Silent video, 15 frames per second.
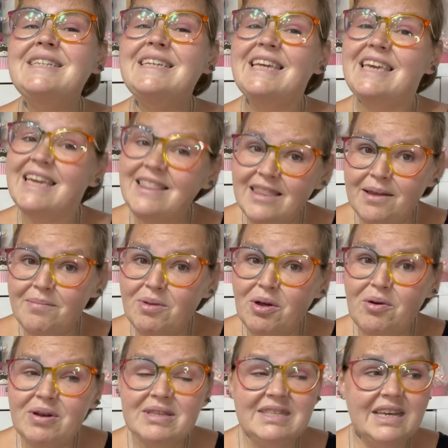to get them
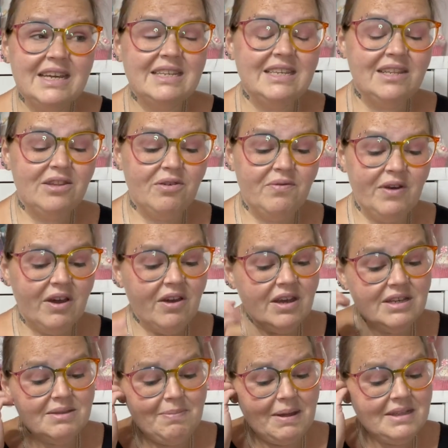though, because like I said, they're very
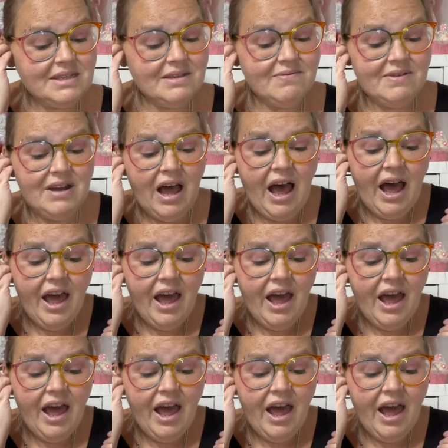expensive, and